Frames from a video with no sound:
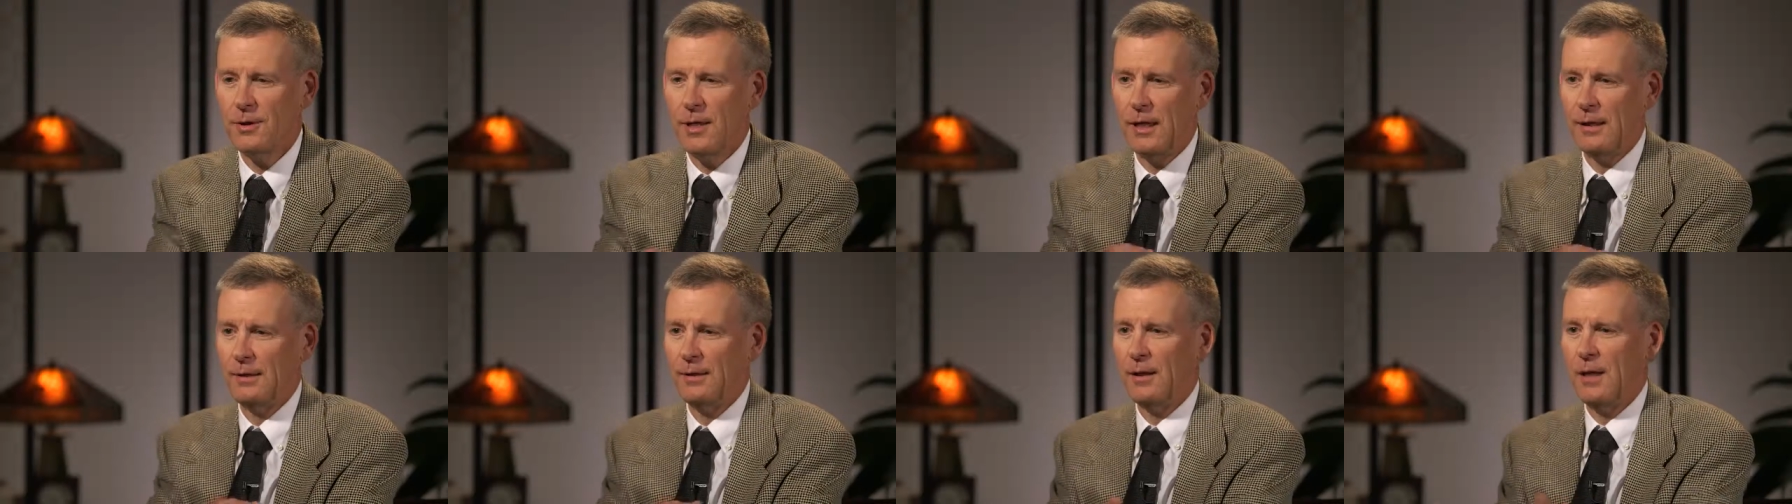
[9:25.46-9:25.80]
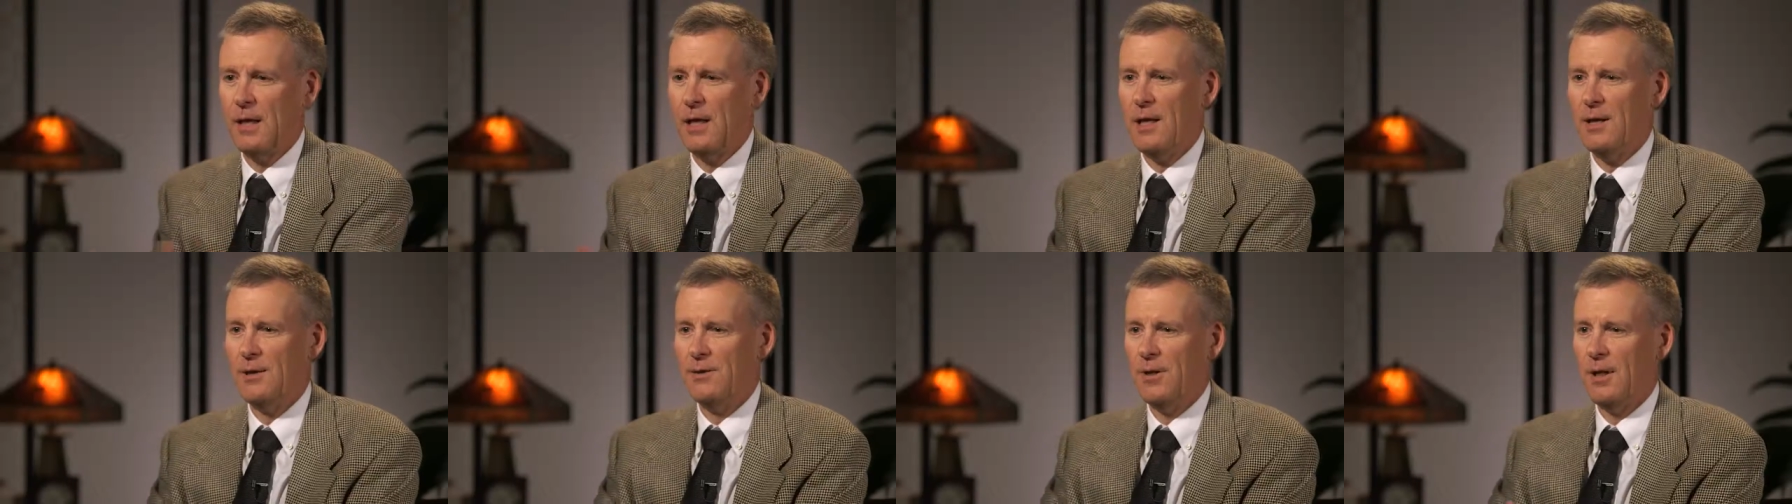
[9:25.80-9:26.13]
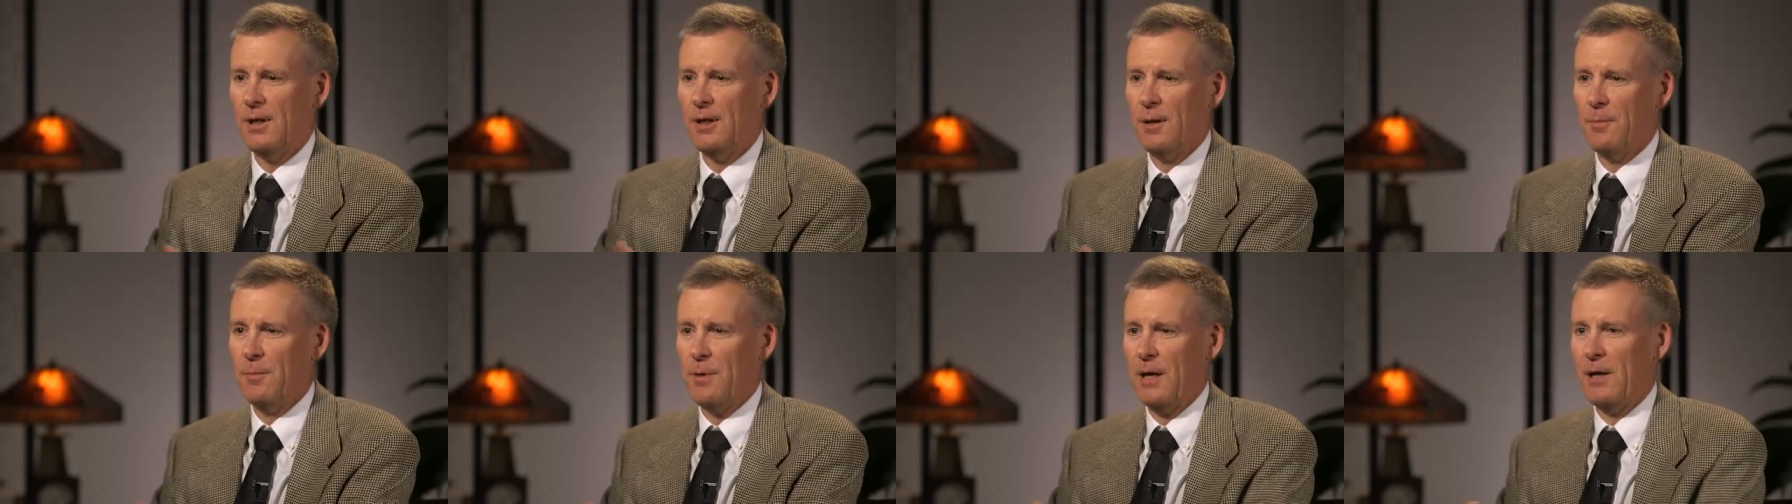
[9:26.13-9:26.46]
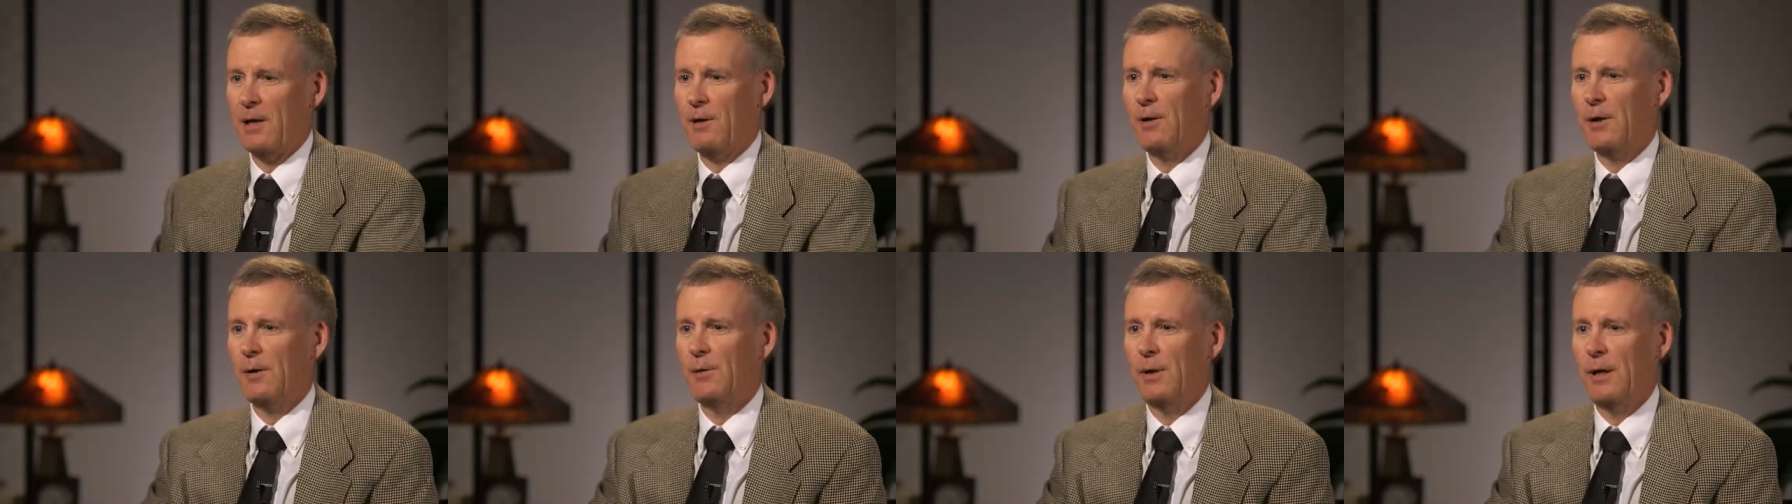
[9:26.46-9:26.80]
take the keys, take the
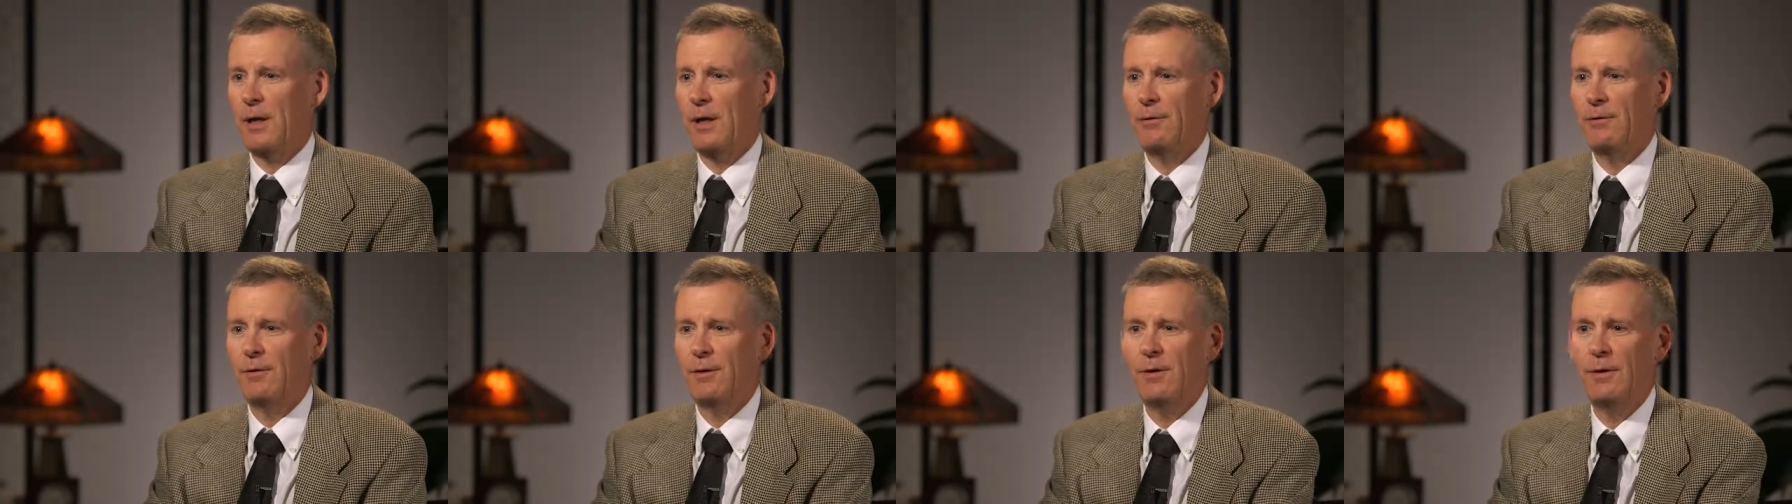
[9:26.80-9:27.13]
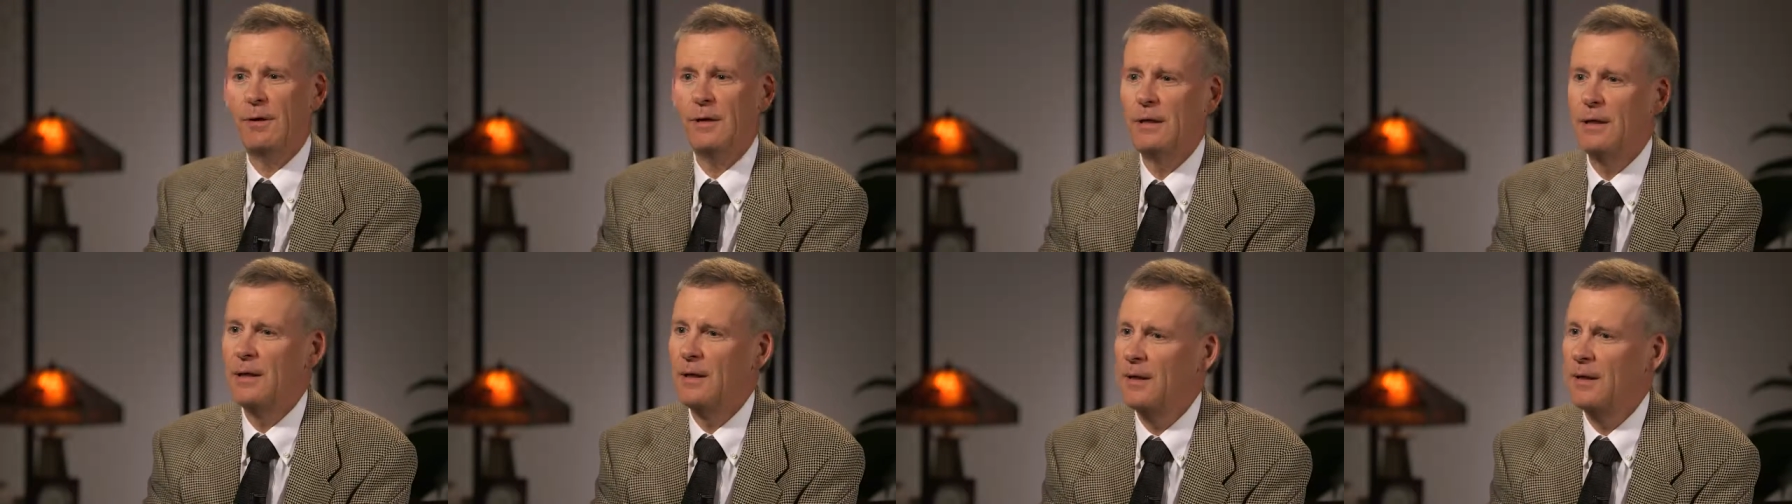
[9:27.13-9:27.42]
battery, whatever.